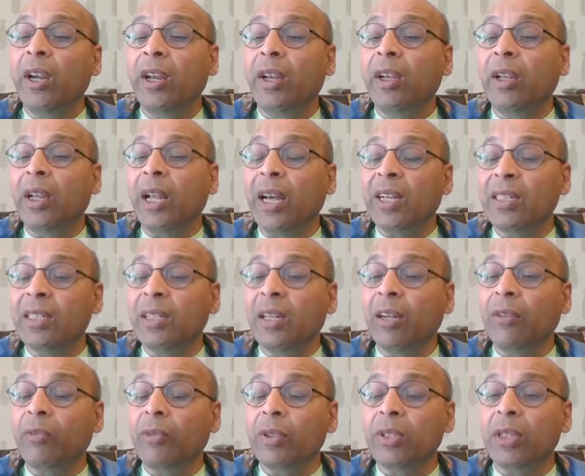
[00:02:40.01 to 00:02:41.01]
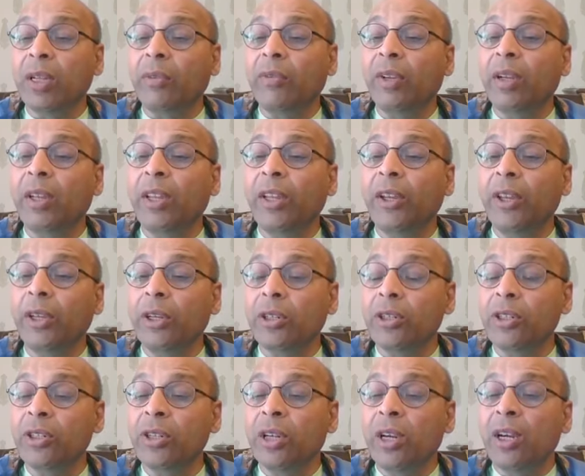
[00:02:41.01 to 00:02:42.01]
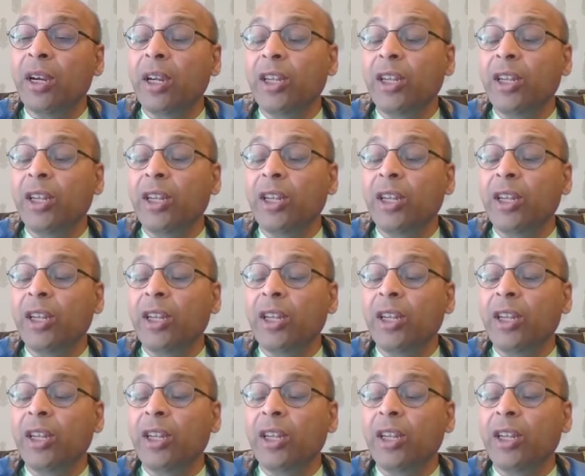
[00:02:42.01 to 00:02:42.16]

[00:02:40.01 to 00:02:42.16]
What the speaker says: It lasted for 17 years.